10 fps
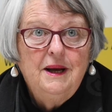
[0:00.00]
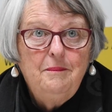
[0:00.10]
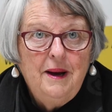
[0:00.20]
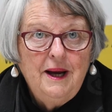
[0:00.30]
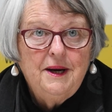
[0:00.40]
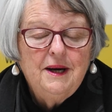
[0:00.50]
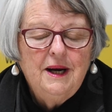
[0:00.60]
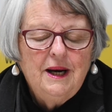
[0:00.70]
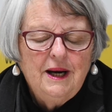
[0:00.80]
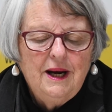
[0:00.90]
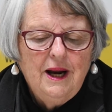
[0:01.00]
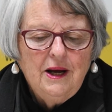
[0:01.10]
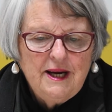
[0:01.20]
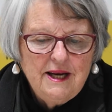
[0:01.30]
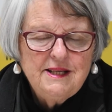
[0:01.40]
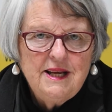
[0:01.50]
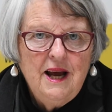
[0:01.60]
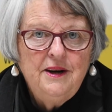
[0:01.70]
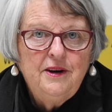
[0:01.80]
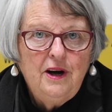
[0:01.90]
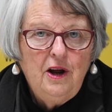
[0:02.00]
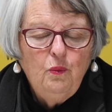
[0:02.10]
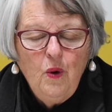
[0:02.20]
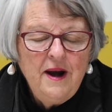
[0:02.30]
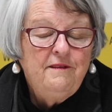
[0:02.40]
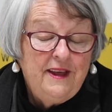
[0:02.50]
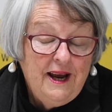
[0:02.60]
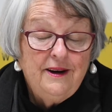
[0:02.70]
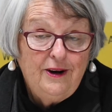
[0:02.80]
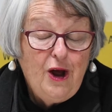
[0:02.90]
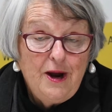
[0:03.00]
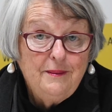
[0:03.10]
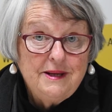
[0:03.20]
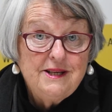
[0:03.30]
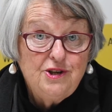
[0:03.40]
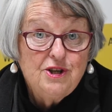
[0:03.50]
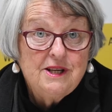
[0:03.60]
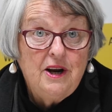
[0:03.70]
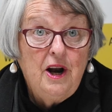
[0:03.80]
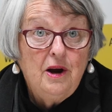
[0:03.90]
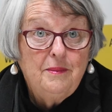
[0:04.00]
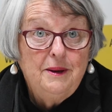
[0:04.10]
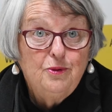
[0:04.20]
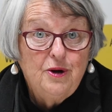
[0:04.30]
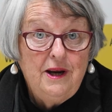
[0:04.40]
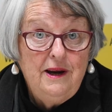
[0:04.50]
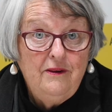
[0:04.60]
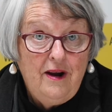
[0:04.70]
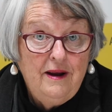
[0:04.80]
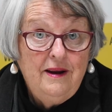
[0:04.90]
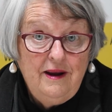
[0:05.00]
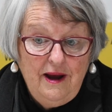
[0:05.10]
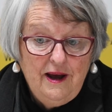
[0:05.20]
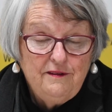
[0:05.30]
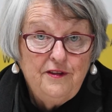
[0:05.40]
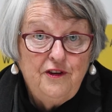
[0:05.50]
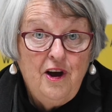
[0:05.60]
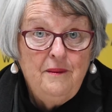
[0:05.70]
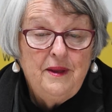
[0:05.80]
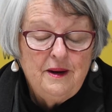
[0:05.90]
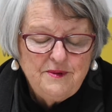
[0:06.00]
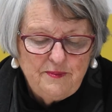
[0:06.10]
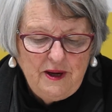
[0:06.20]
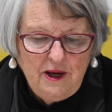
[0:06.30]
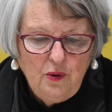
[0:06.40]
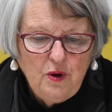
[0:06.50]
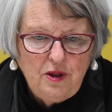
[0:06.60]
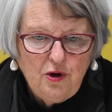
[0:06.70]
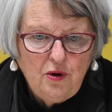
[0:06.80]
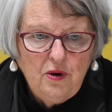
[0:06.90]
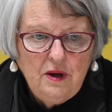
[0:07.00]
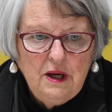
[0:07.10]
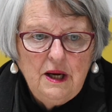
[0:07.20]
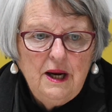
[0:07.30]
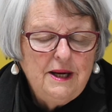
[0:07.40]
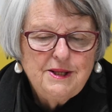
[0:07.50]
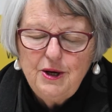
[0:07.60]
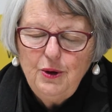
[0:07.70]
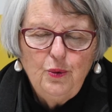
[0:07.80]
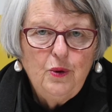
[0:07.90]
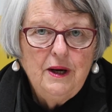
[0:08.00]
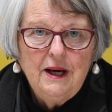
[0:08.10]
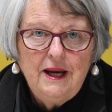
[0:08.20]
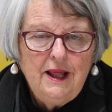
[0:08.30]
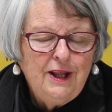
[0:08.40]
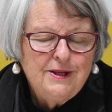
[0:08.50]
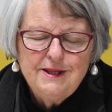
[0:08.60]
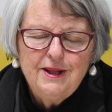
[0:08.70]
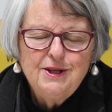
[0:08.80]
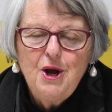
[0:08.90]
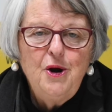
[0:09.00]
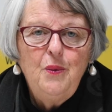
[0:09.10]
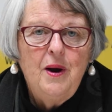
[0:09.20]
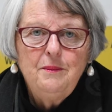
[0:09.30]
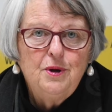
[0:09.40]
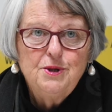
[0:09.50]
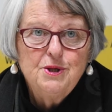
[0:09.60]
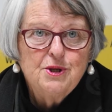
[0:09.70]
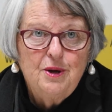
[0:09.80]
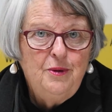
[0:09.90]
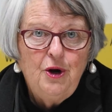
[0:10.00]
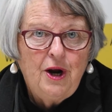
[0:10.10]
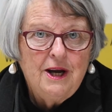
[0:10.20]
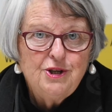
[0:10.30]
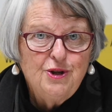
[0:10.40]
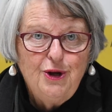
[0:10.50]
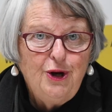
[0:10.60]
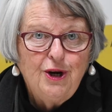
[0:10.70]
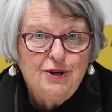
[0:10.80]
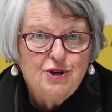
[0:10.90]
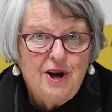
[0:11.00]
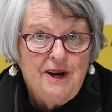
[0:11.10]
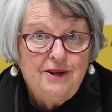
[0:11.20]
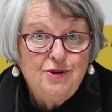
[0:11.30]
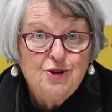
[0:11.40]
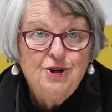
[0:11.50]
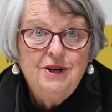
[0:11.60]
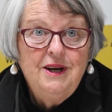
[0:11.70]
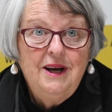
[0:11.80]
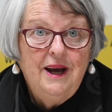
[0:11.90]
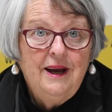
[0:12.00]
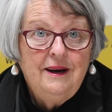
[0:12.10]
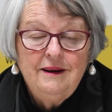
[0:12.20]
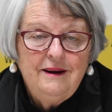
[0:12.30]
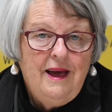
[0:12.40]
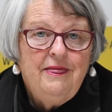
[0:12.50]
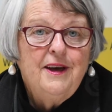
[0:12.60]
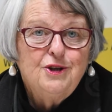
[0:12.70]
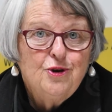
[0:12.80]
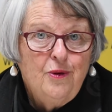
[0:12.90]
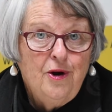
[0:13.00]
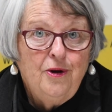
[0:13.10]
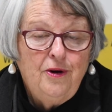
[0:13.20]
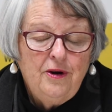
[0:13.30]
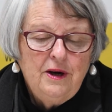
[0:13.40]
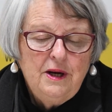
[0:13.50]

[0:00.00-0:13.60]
But I guess one of the underlying messages I'd like people to hear out of the time that I'm spending with you is that there's only one person's communication that you can change, and that's your own.